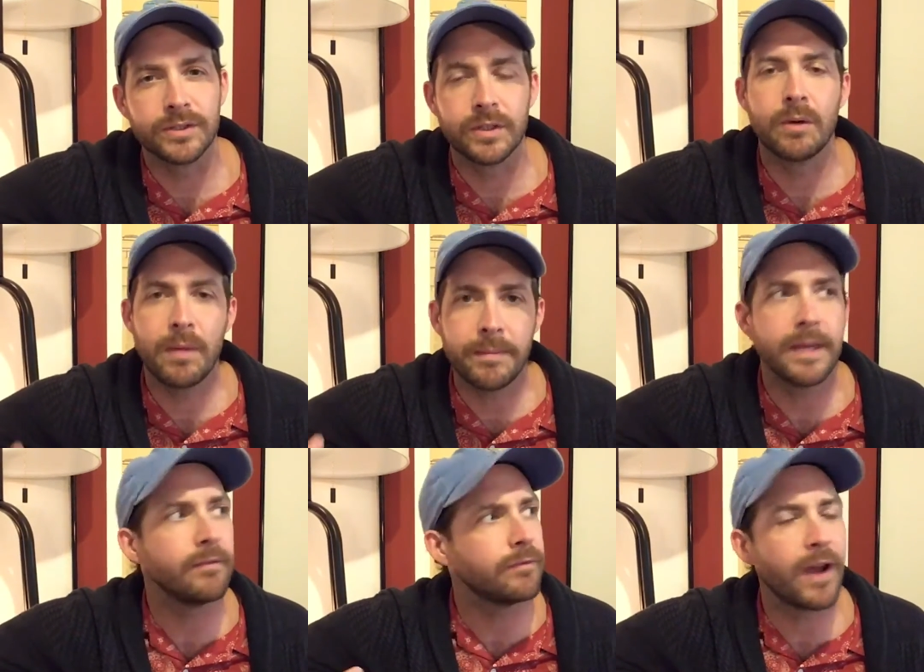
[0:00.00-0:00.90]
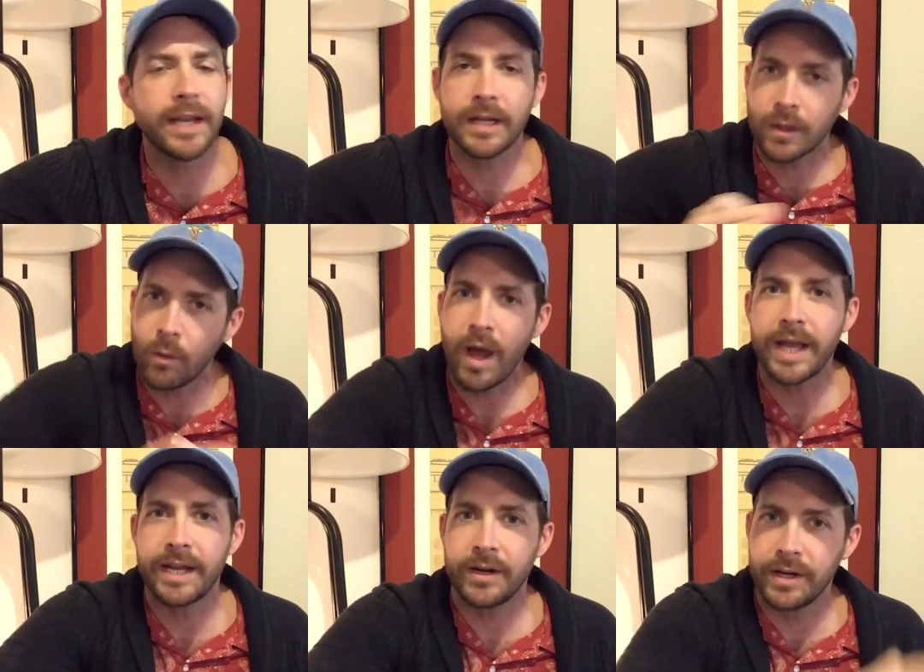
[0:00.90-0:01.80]
So maybe find a
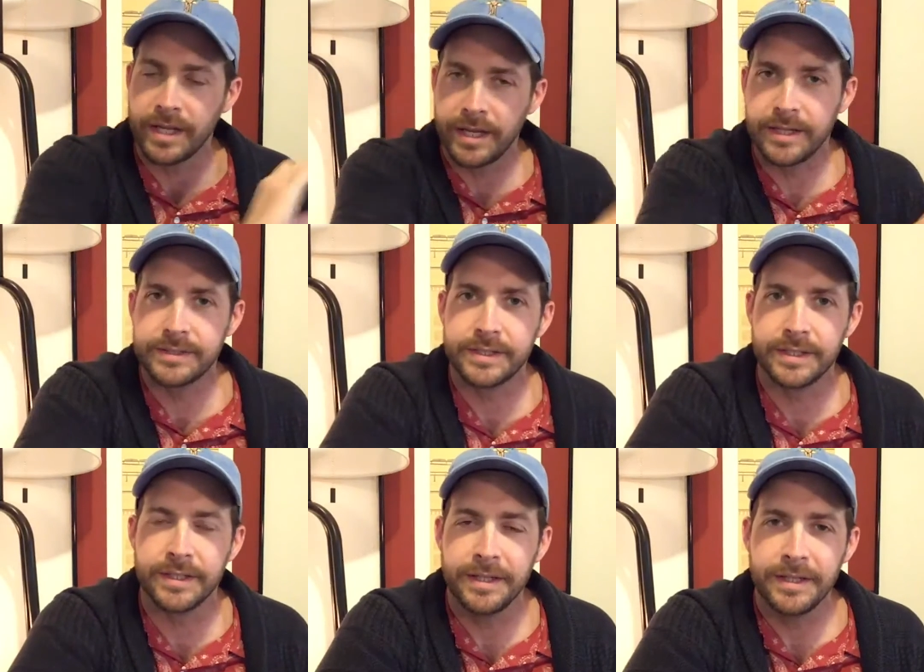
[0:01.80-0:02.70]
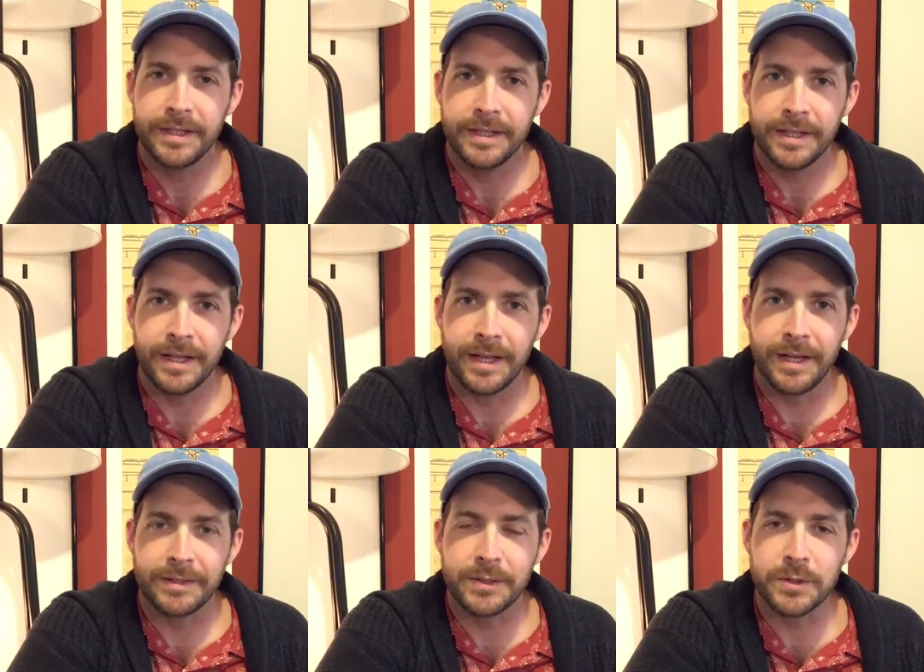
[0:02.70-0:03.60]
quiet area to
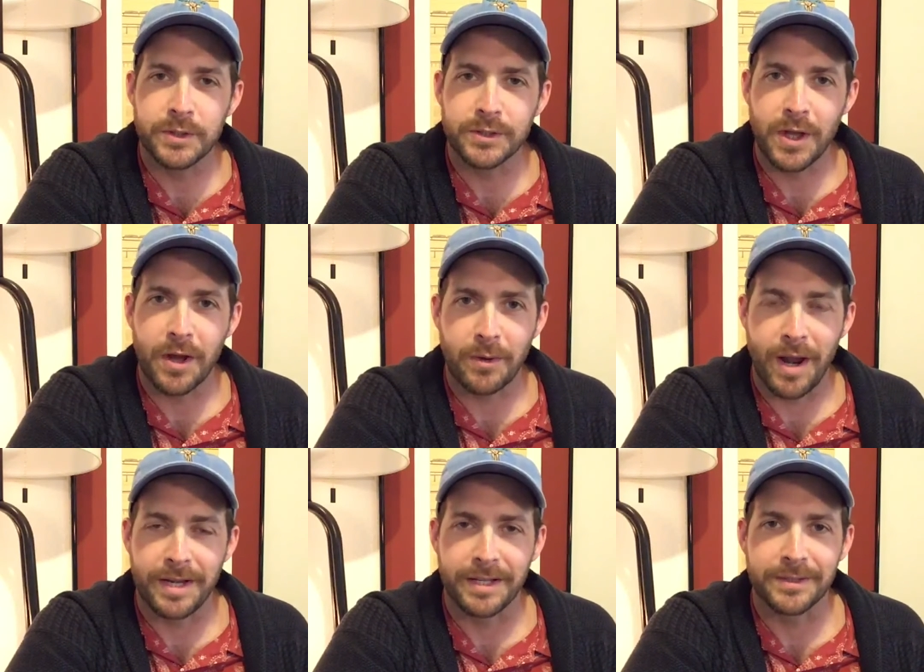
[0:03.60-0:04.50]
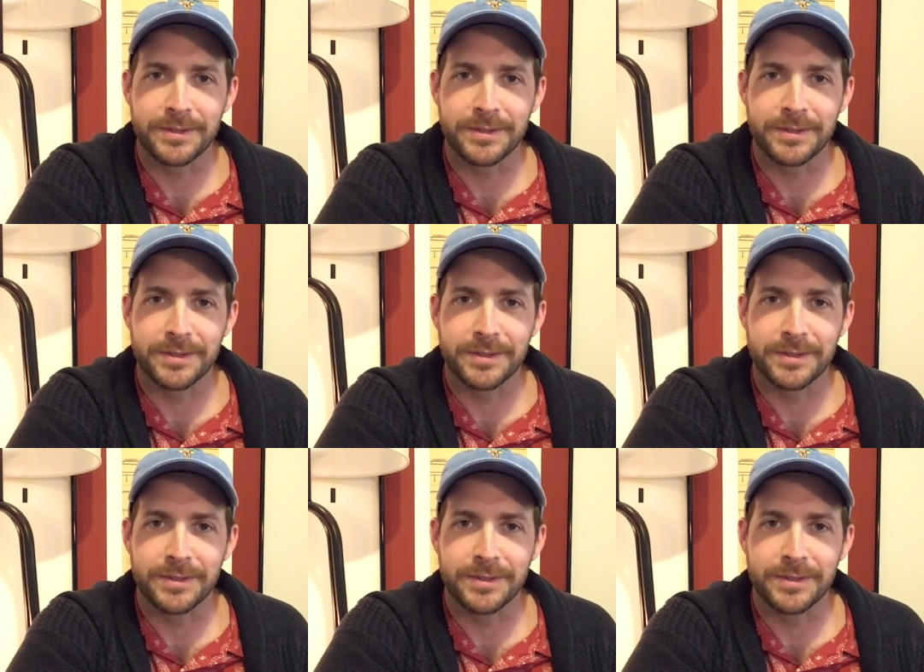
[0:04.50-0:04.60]
do your songwriting.